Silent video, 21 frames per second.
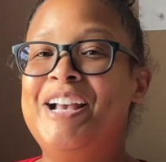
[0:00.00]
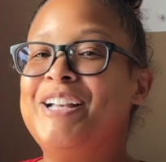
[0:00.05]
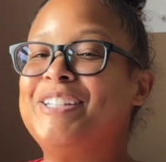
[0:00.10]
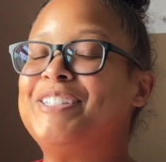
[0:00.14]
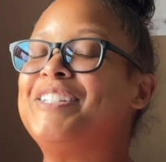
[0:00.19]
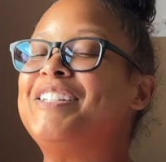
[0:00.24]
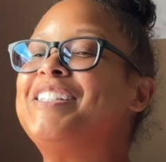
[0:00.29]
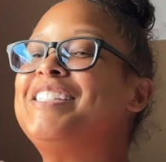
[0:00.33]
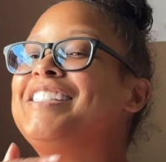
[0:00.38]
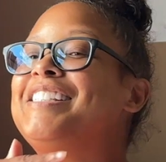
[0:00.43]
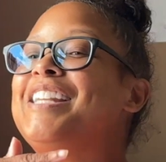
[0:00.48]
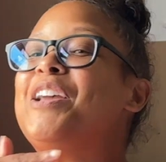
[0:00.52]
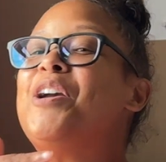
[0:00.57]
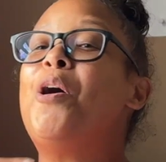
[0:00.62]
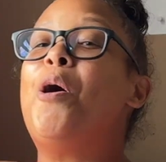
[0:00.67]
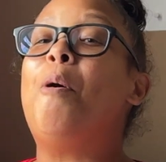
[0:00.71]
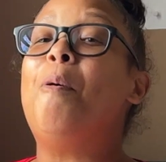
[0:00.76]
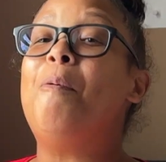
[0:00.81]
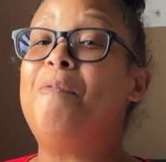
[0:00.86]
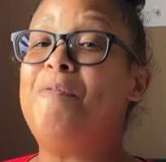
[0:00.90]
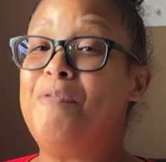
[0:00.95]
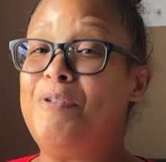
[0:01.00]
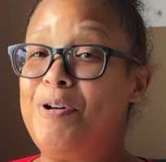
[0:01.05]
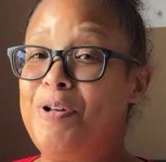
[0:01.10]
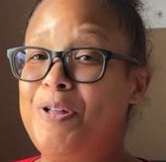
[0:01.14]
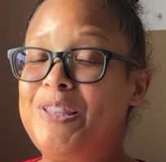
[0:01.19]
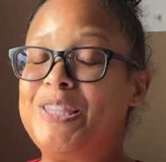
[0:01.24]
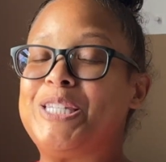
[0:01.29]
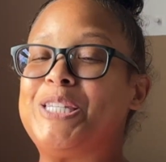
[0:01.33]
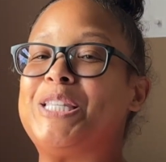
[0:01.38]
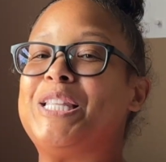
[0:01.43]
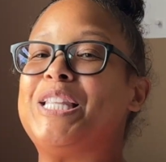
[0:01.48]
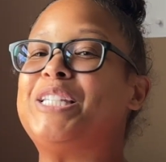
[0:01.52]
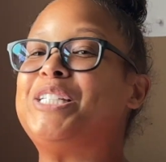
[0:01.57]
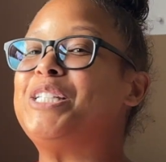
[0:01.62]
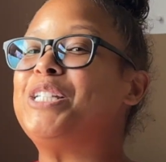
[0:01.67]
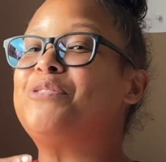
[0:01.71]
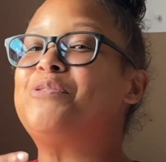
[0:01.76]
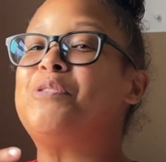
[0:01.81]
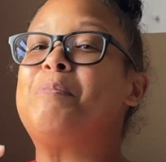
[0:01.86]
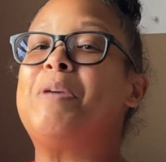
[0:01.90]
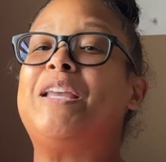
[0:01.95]
So let's stay hopeful, and let's
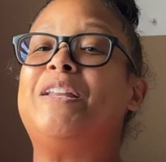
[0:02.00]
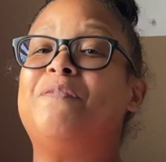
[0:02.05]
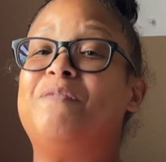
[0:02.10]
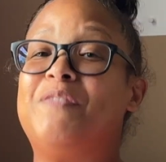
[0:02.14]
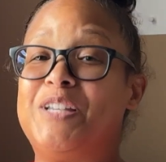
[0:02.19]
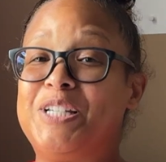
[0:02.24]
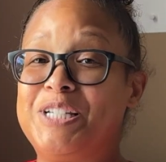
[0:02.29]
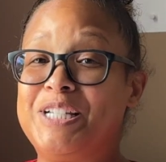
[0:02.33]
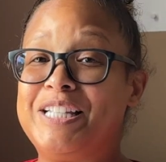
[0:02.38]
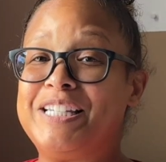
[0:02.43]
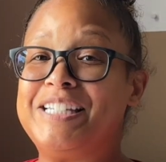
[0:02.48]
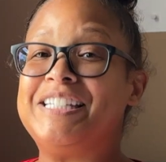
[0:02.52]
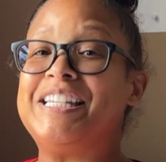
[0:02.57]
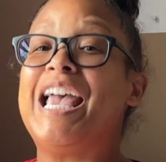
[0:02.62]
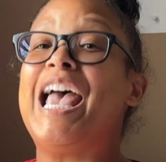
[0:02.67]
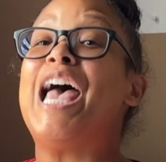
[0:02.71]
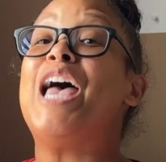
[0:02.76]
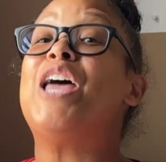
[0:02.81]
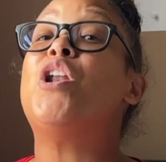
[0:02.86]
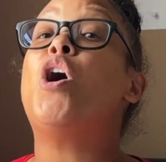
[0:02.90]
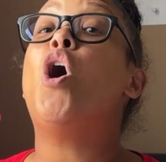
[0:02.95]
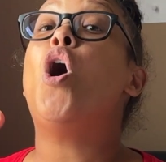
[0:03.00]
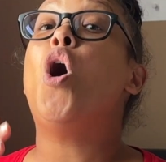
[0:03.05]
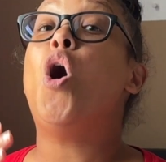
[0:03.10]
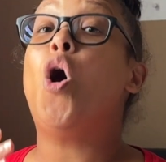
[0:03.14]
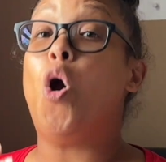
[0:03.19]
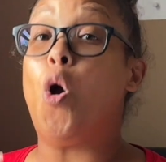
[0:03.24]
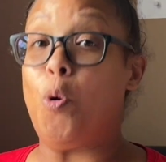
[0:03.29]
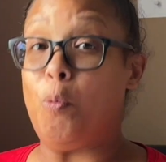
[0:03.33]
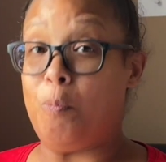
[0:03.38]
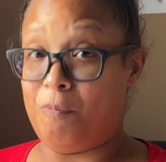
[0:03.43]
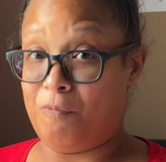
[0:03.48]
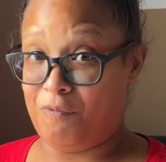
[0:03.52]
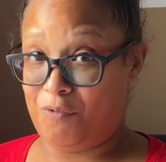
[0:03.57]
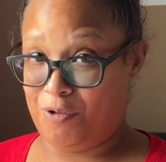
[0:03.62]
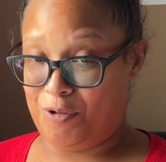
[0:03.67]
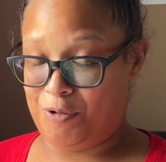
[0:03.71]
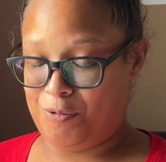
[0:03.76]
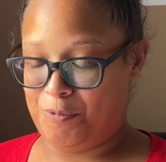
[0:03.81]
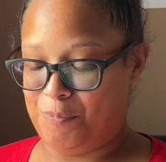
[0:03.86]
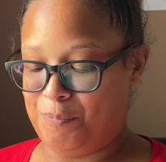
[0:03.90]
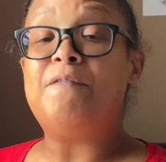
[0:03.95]
just remain vigilant and hopeful.